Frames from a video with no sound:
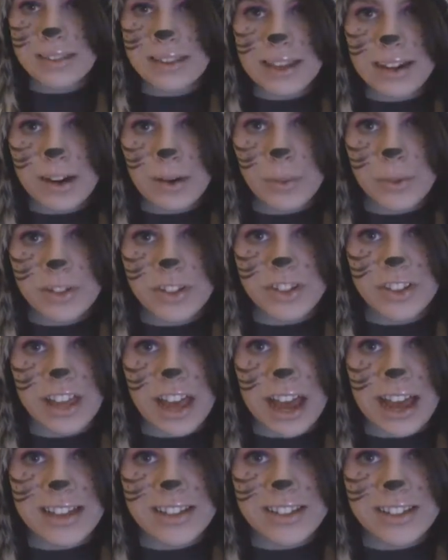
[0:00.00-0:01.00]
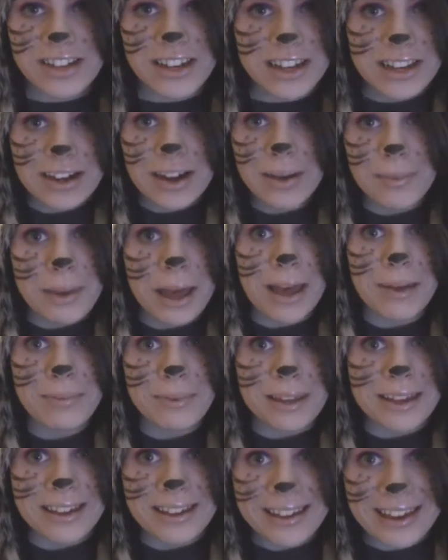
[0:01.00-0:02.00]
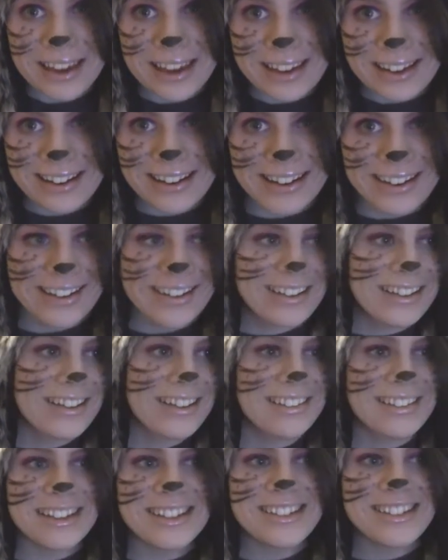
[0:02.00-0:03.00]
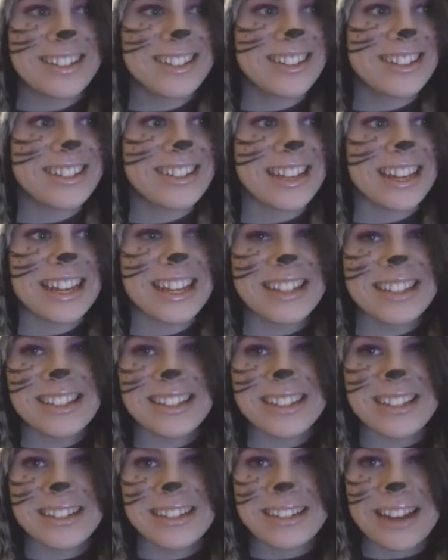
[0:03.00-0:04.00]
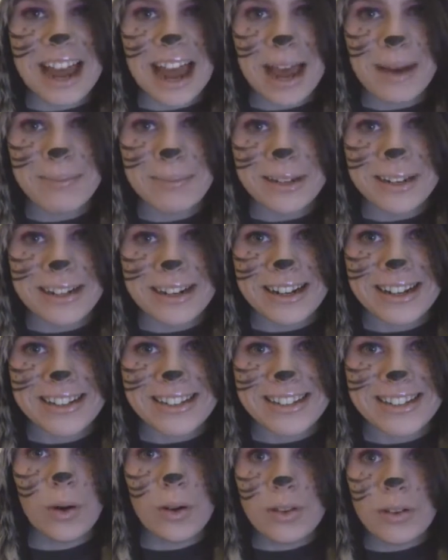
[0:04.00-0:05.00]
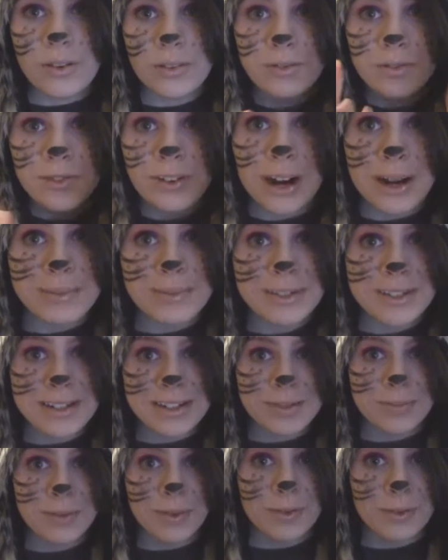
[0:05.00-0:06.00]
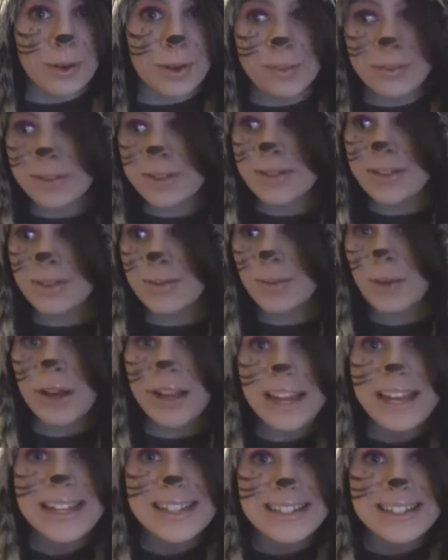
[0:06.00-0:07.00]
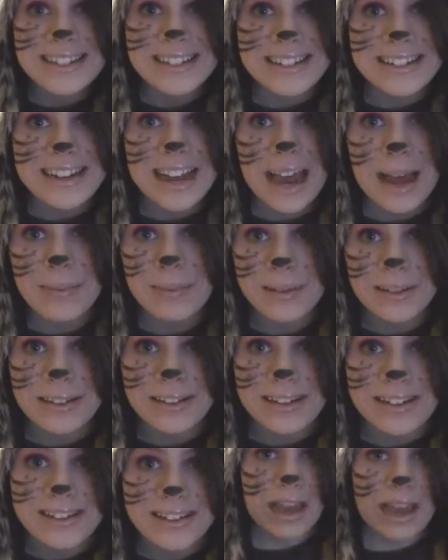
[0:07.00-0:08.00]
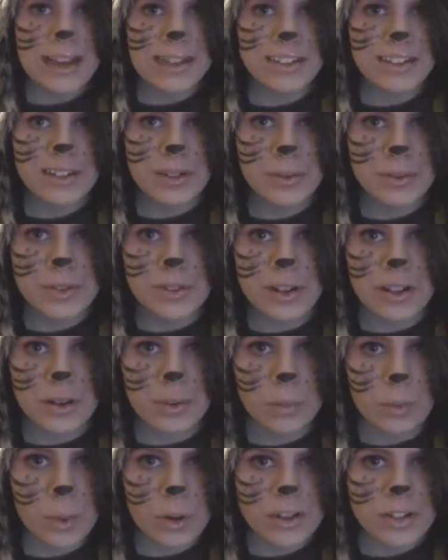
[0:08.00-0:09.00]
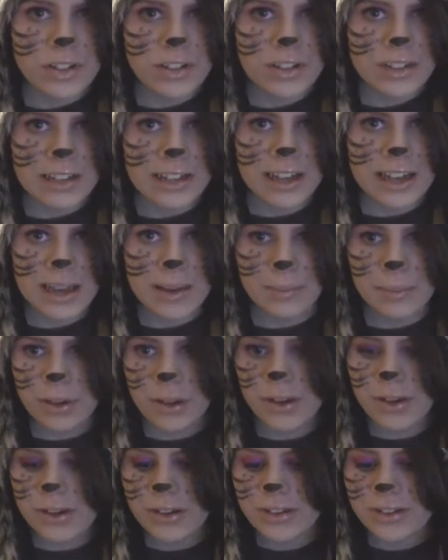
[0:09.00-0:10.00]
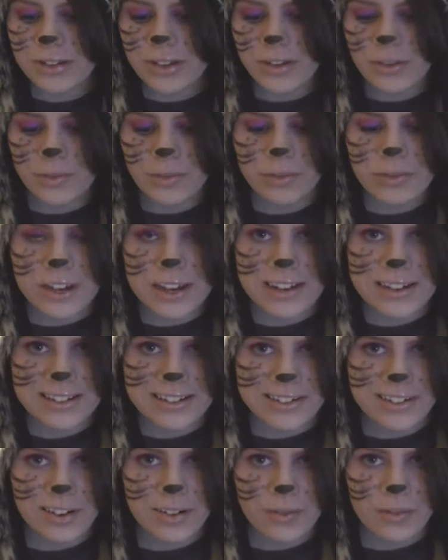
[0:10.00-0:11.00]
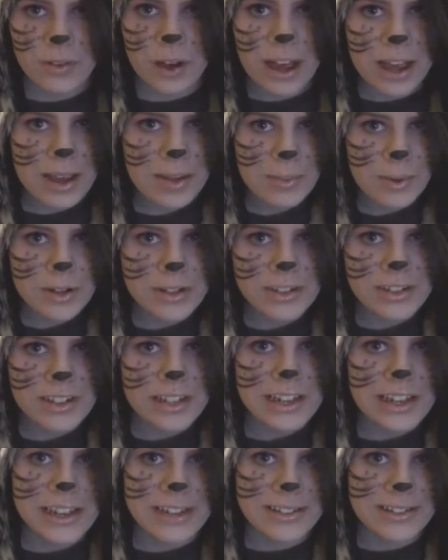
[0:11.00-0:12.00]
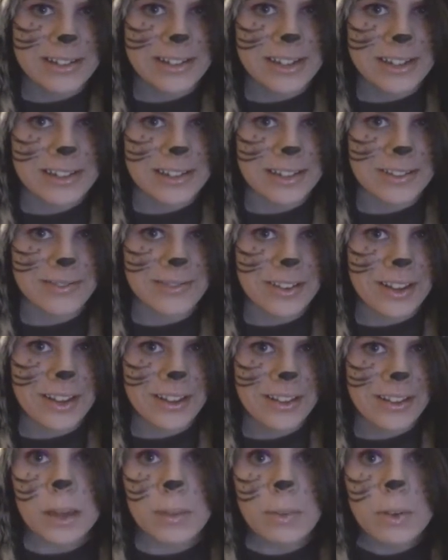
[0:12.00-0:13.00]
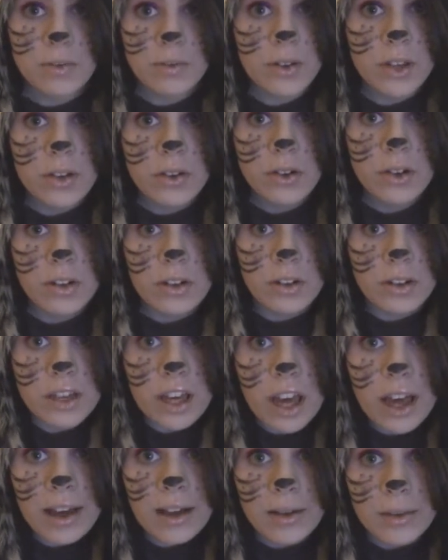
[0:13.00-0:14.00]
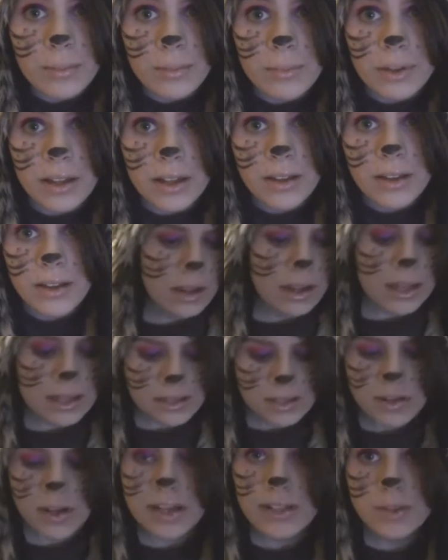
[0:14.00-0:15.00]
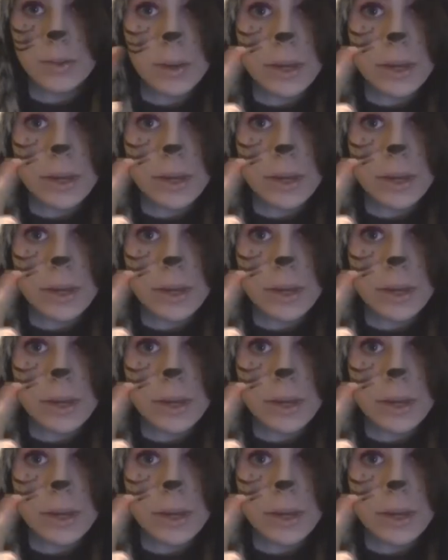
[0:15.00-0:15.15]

then I watched that and I'm happy again. There's just instant happiness. All of Crabstickz performances were instant happiness. I actually was gonna watch StickAid because of danisnotonfire mostly and sxephil, but Phil couldn't come. And so I had